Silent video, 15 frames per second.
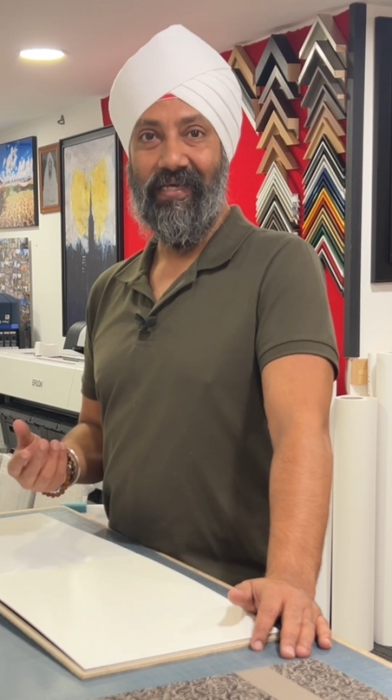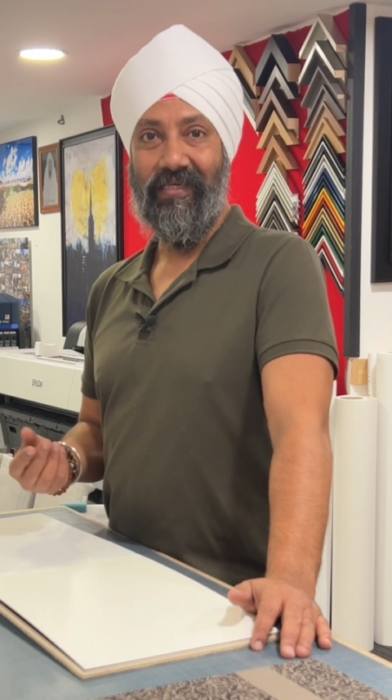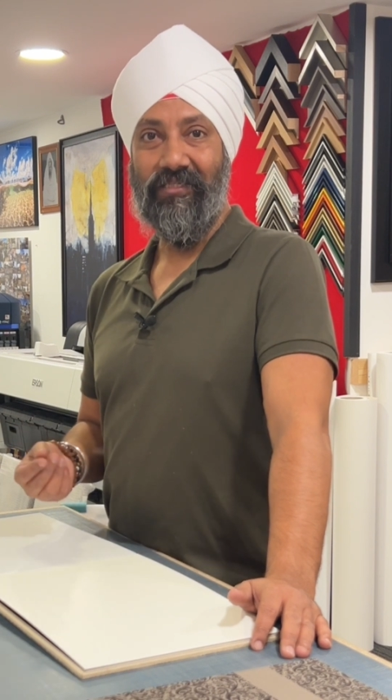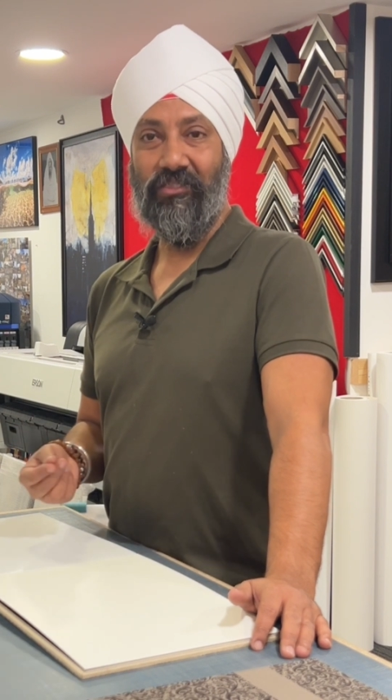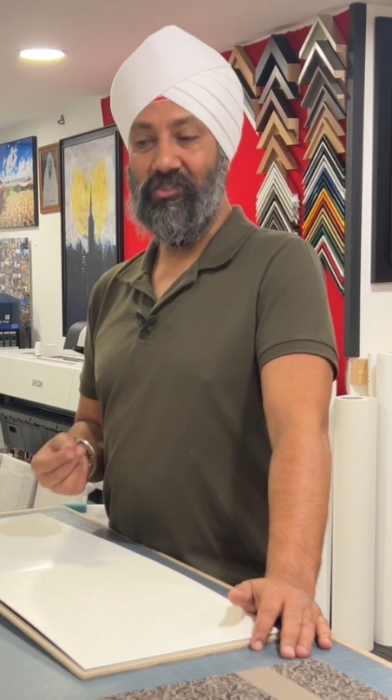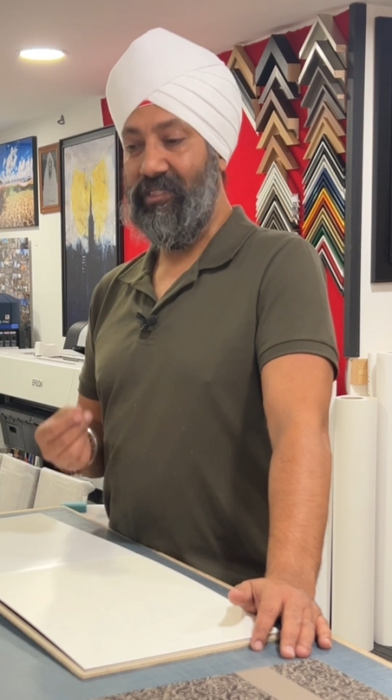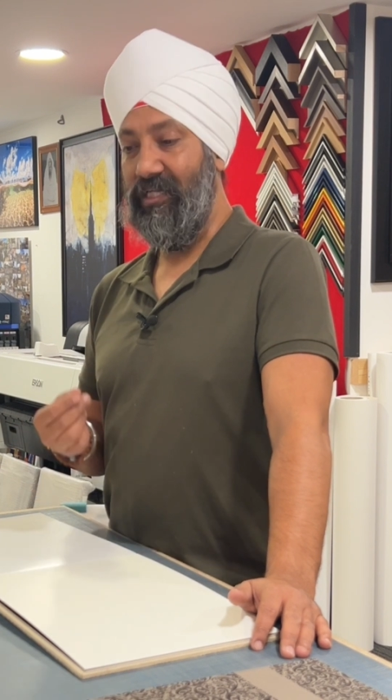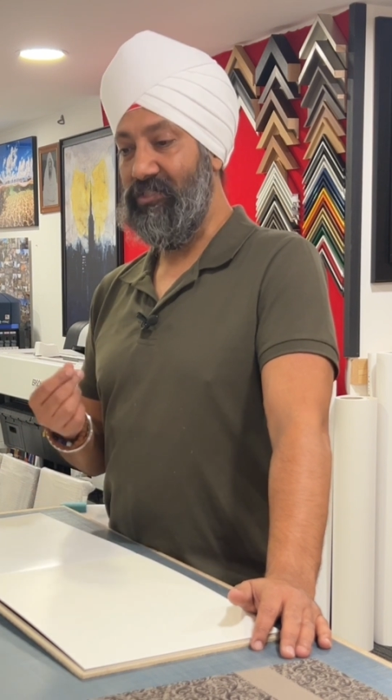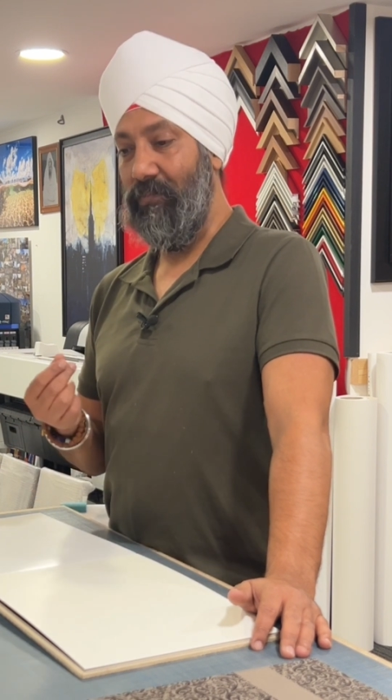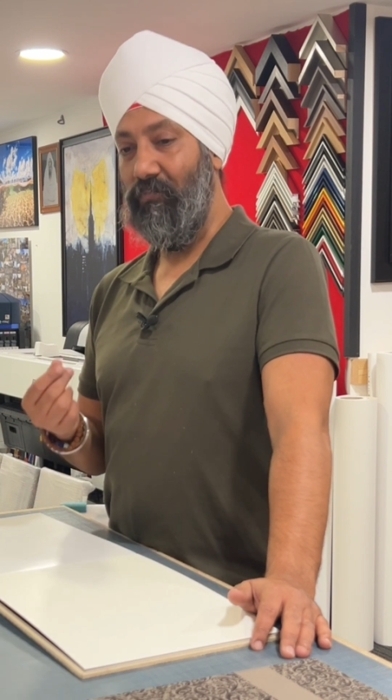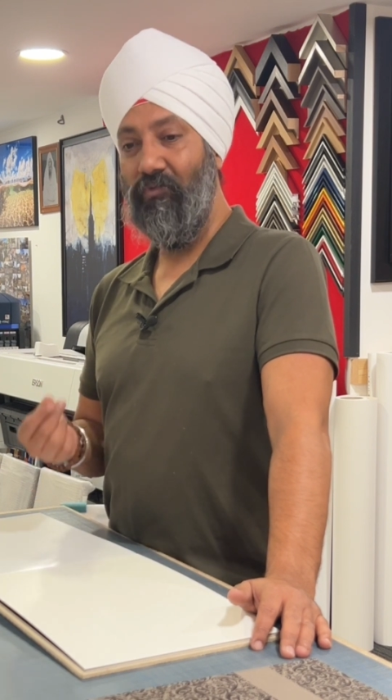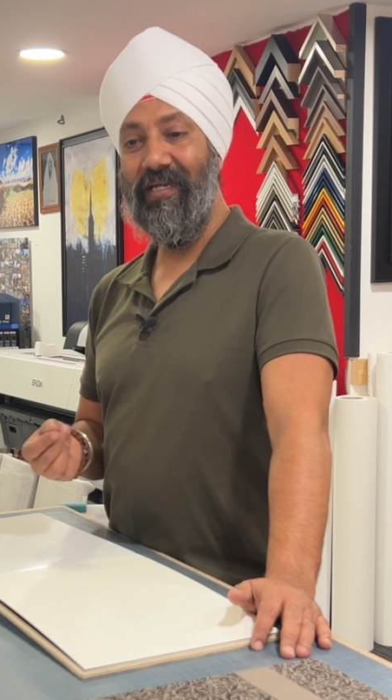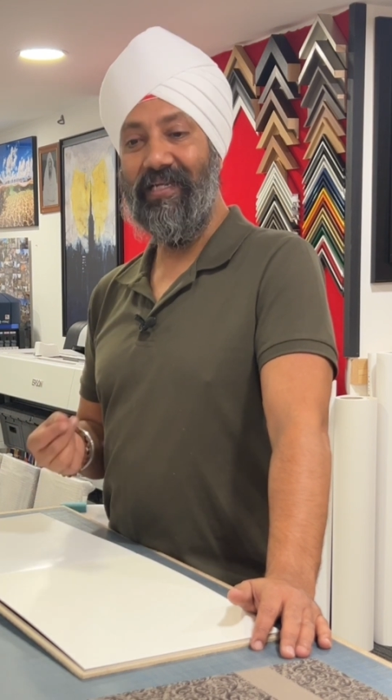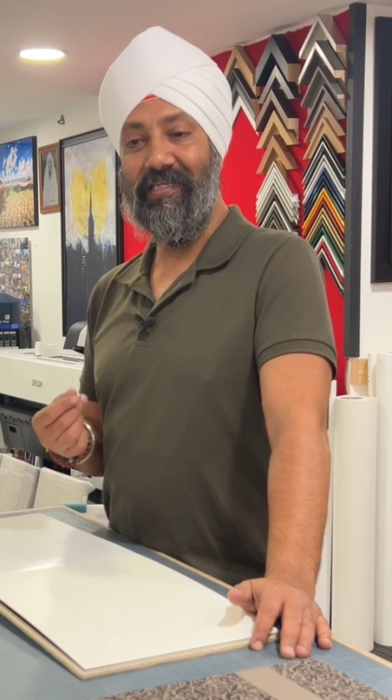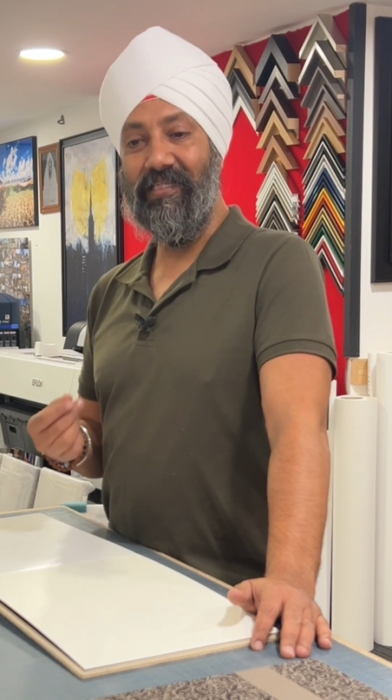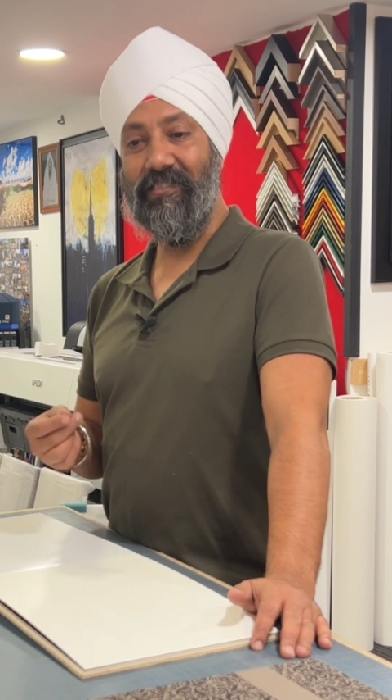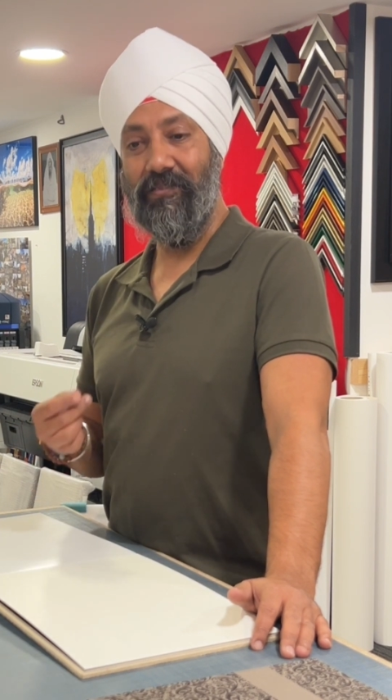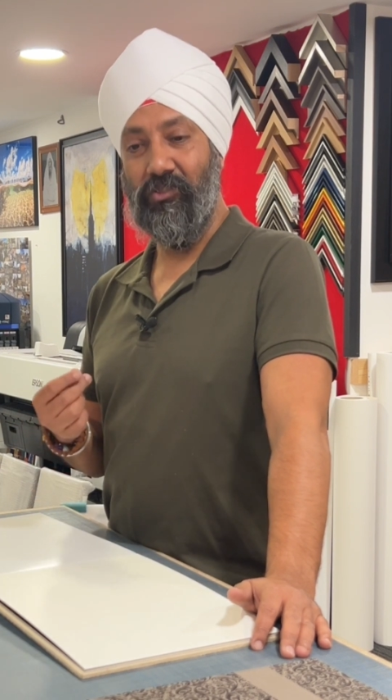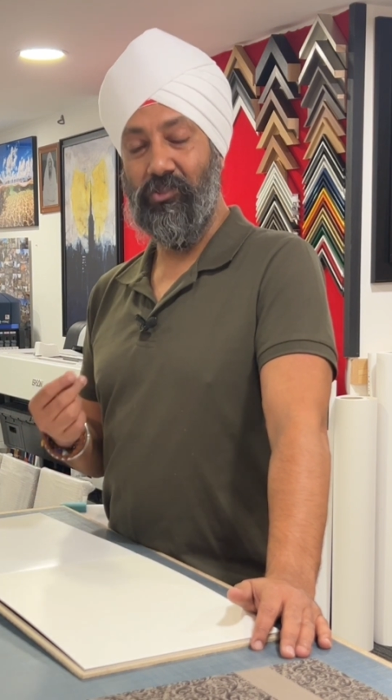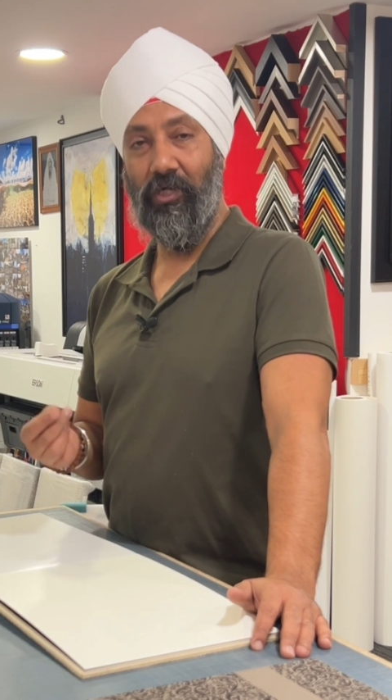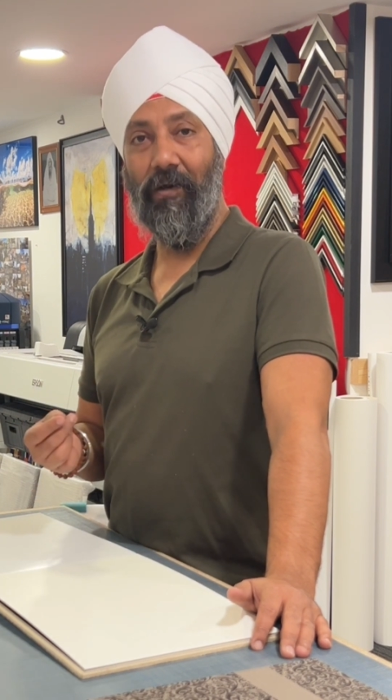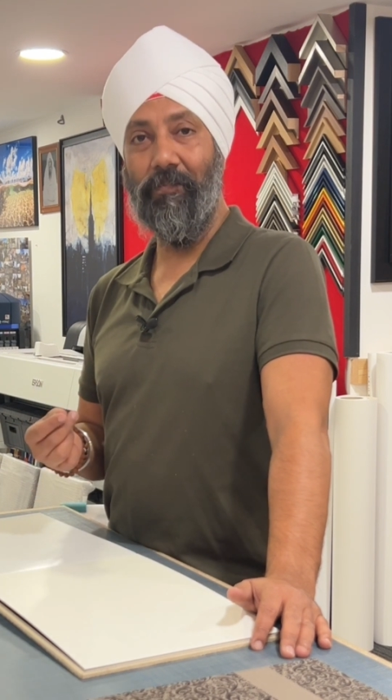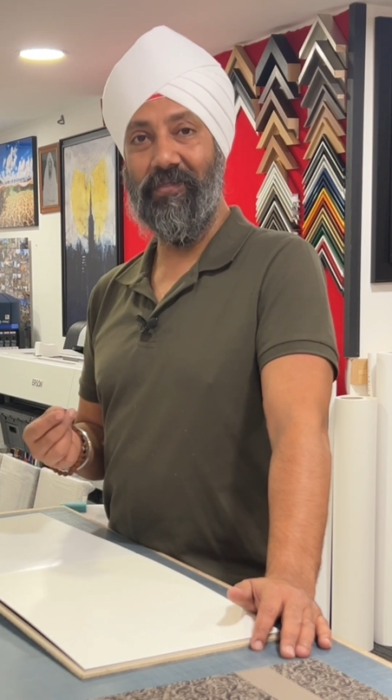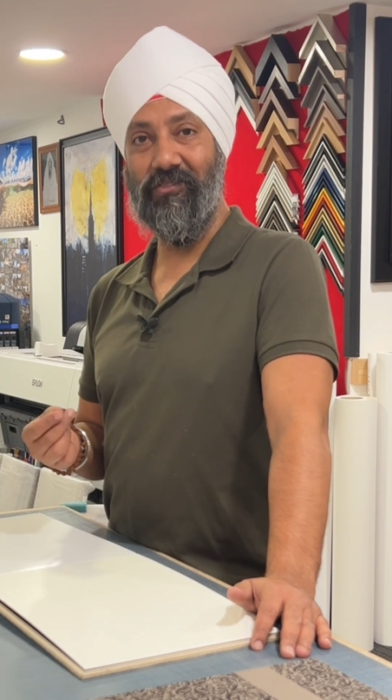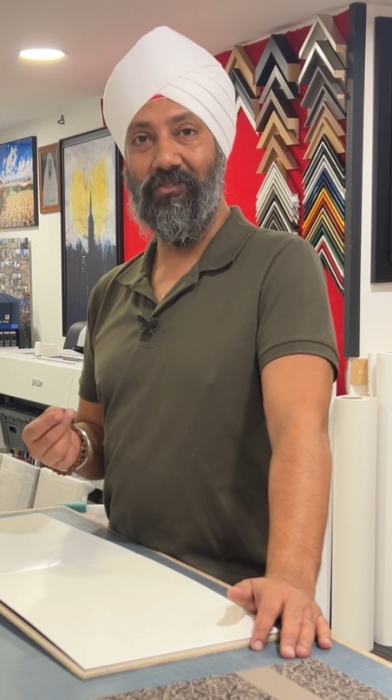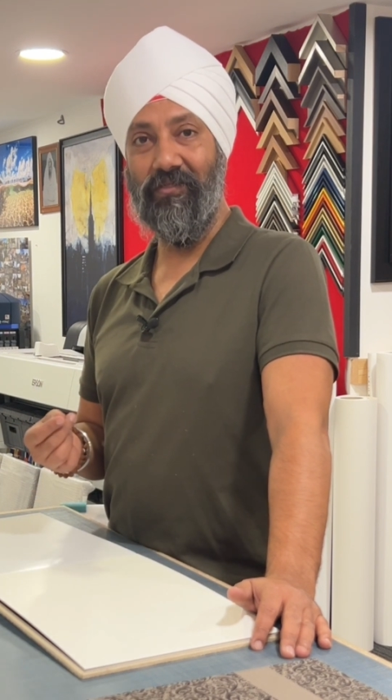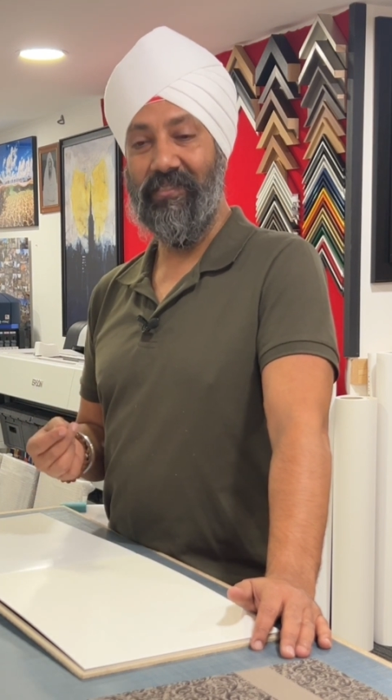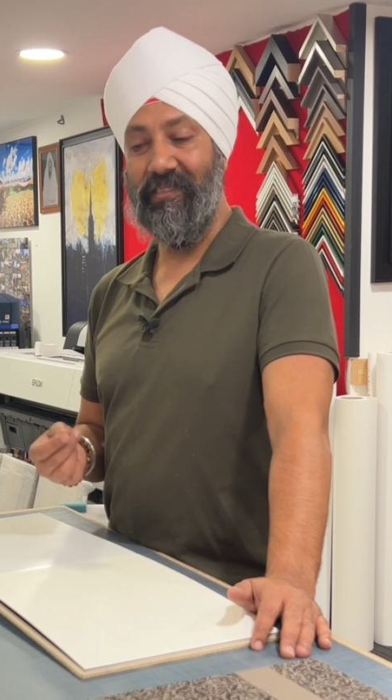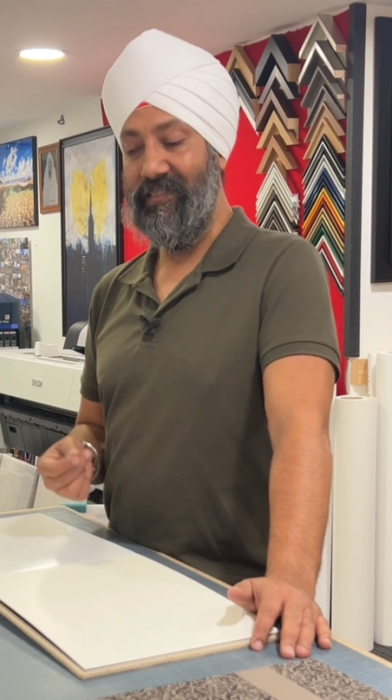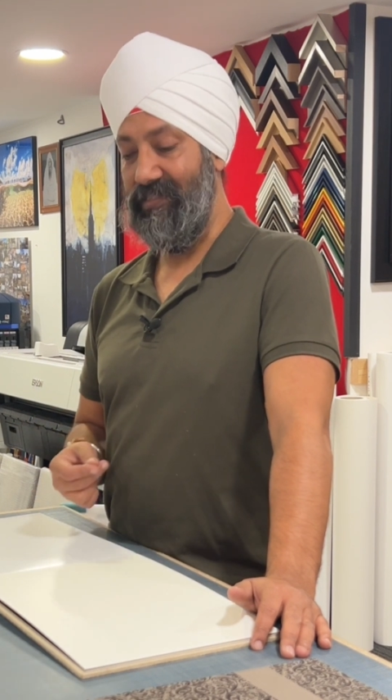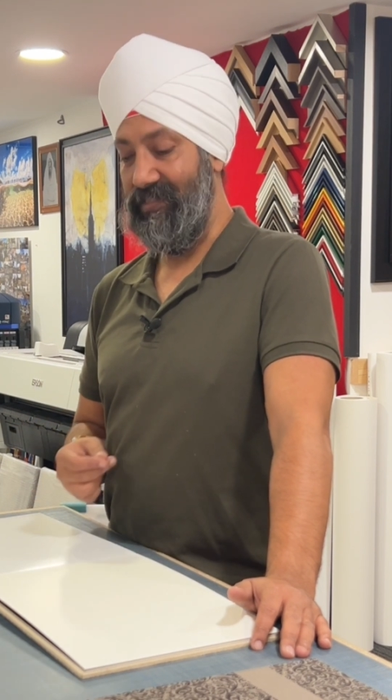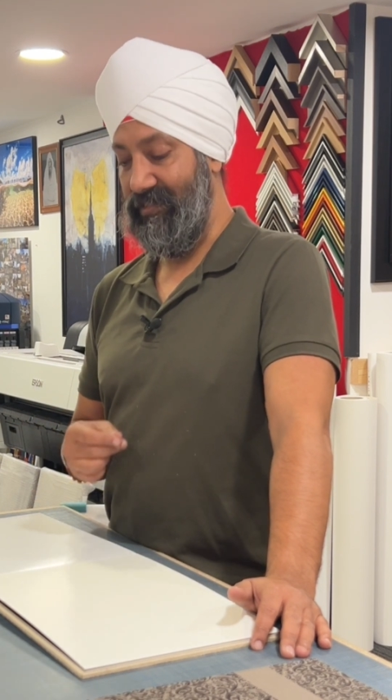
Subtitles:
Just get some really decent Sharpies on these,